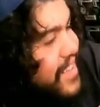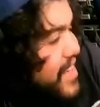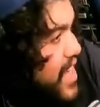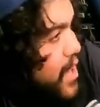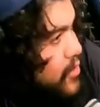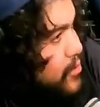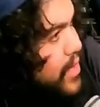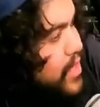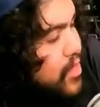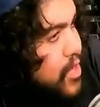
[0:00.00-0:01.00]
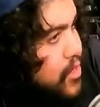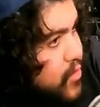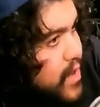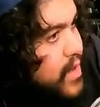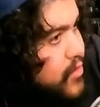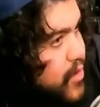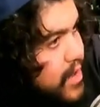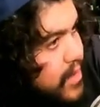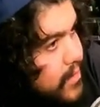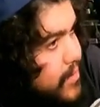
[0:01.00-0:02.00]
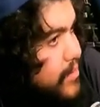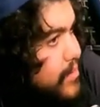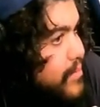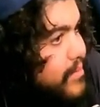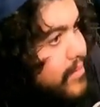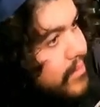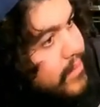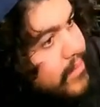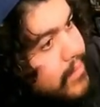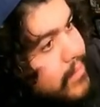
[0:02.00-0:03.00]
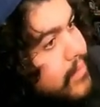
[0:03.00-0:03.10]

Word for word: He also played Judge Dredd in Dredd. I